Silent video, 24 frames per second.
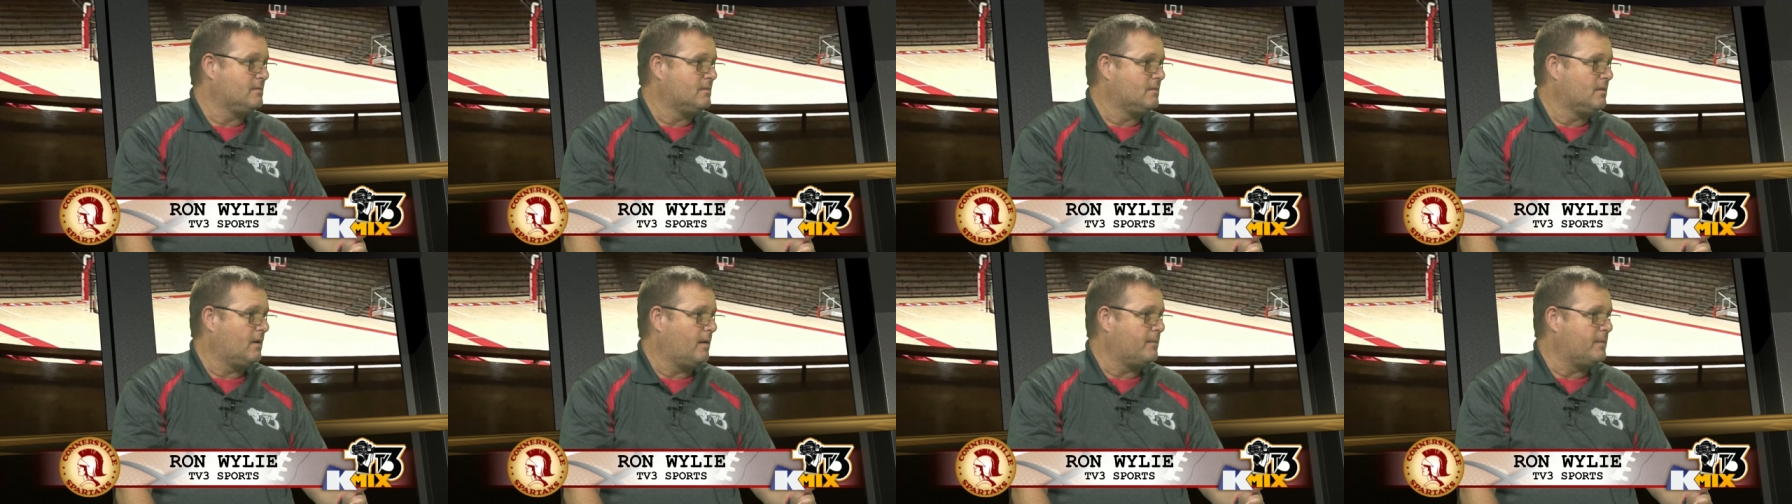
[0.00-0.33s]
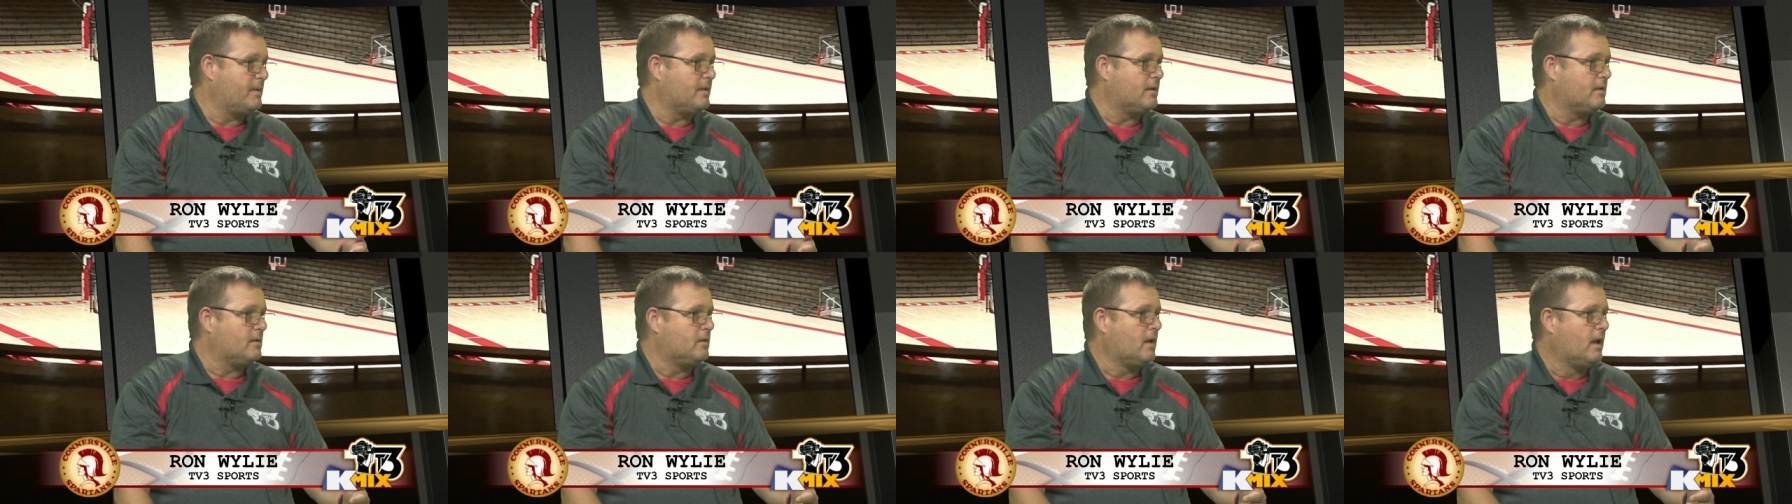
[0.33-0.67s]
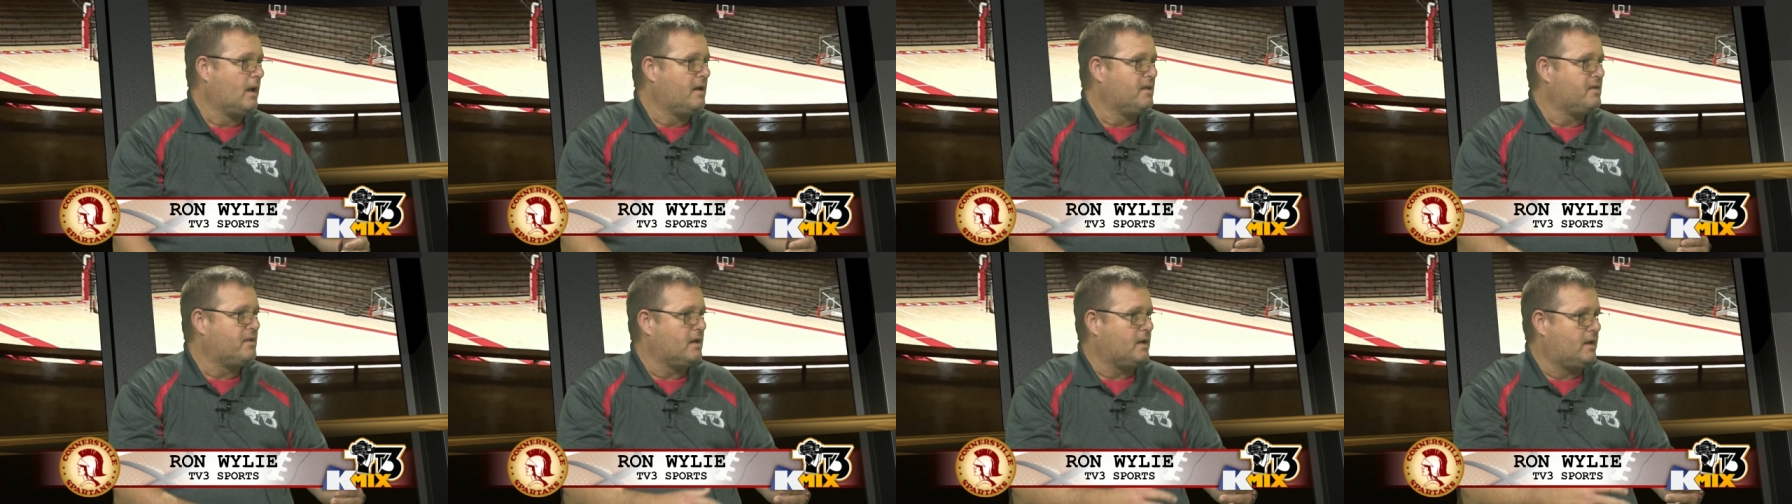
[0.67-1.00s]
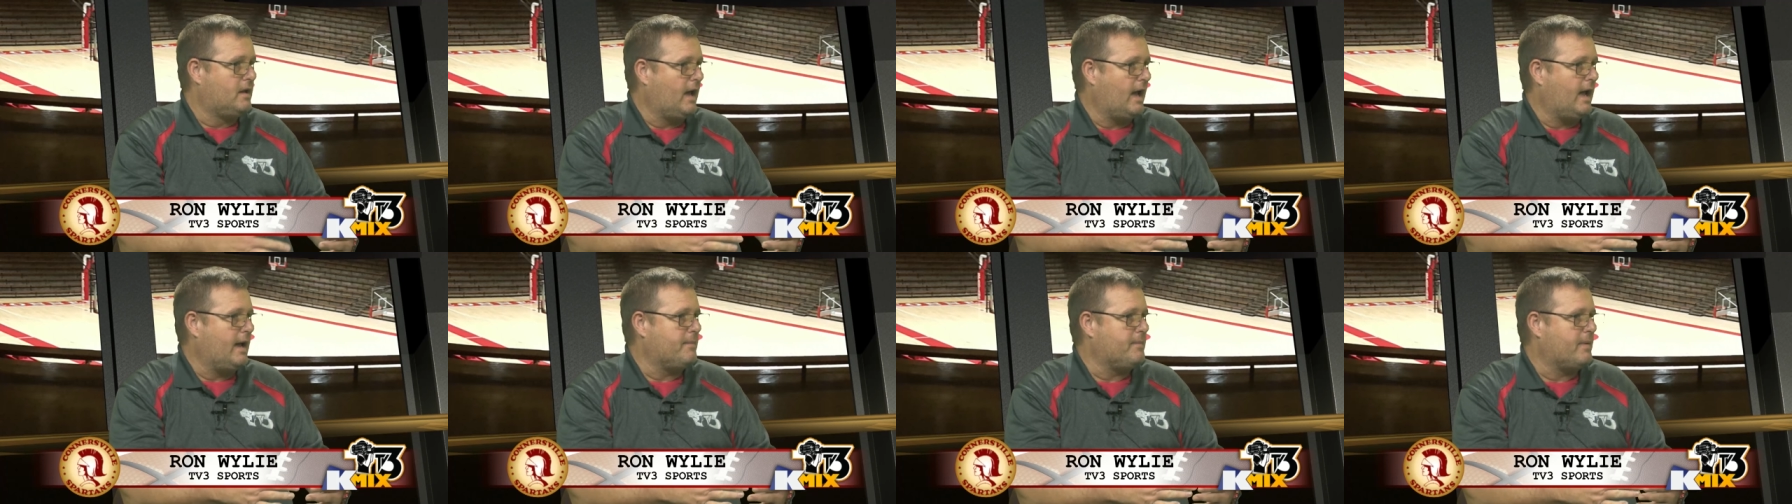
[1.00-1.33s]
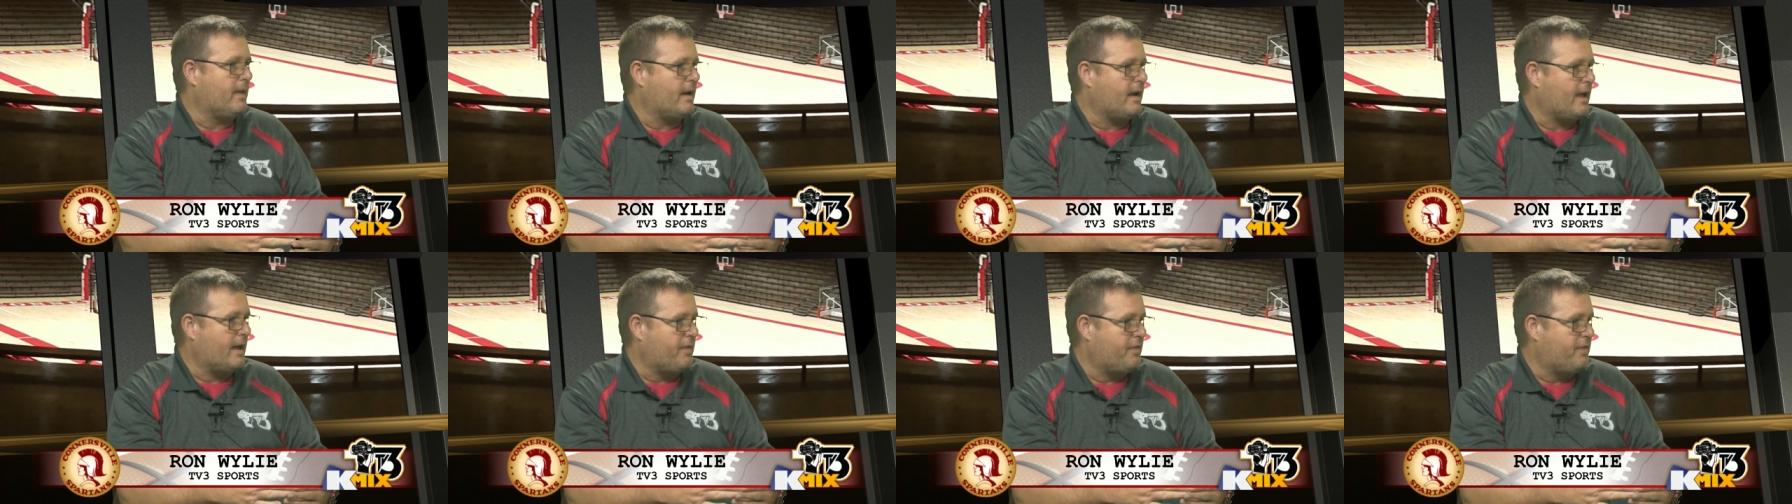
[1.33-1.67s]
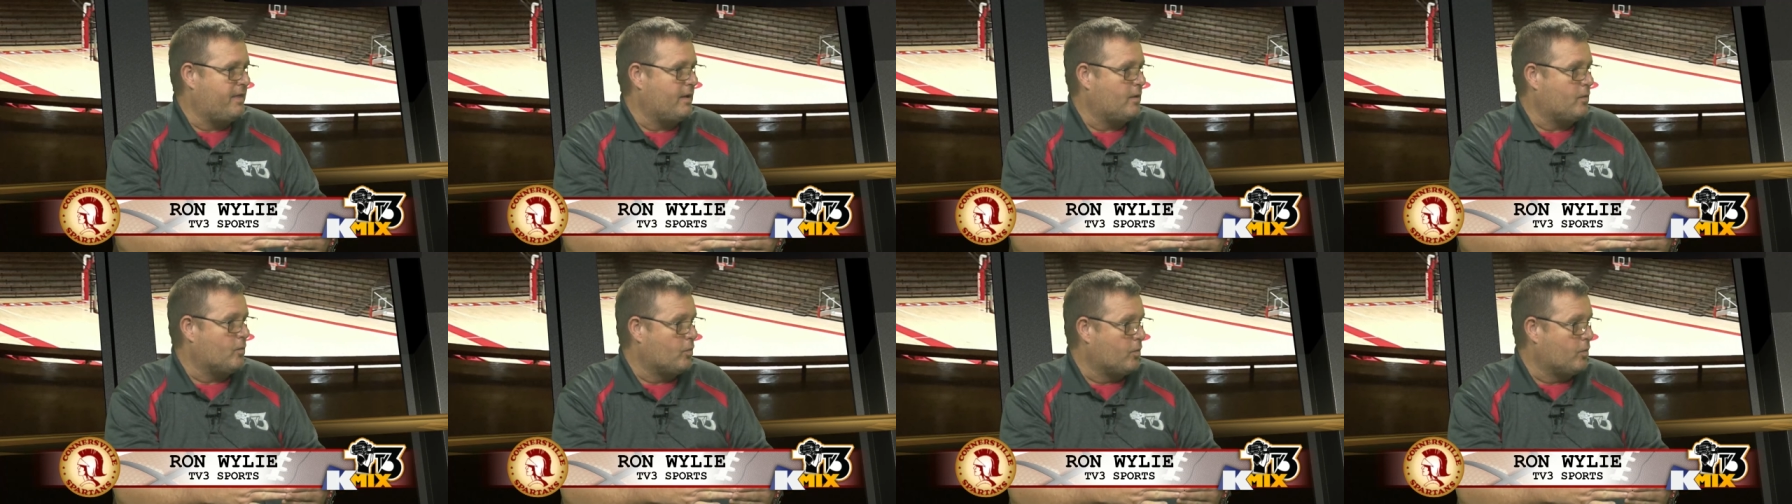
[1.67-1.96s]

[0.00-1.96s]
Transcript: I mean, the, the, game that I think